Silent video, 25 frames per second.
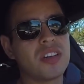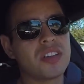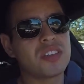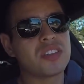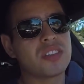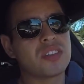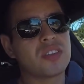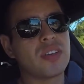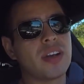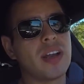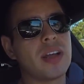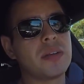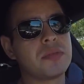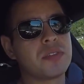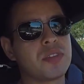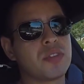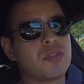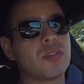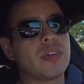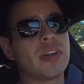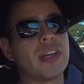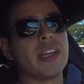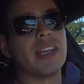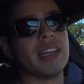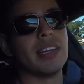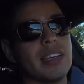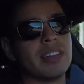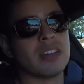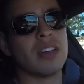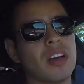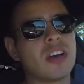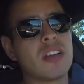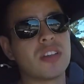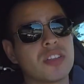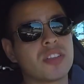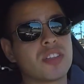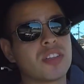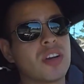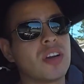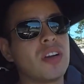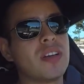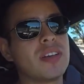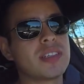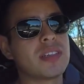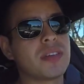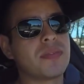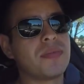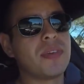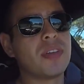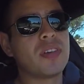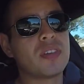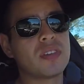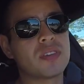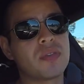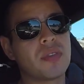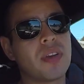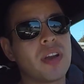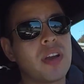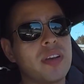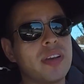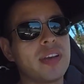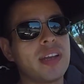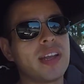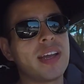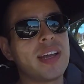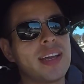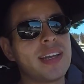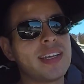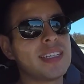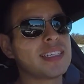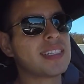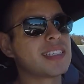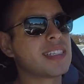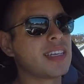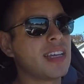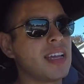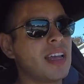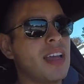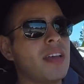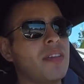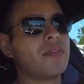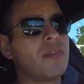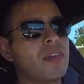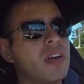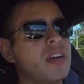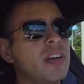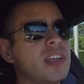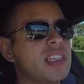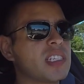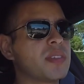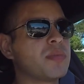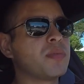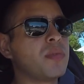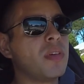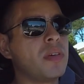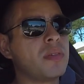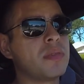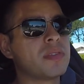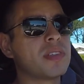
just drives great. On the turns, it feels very nice, very smooth.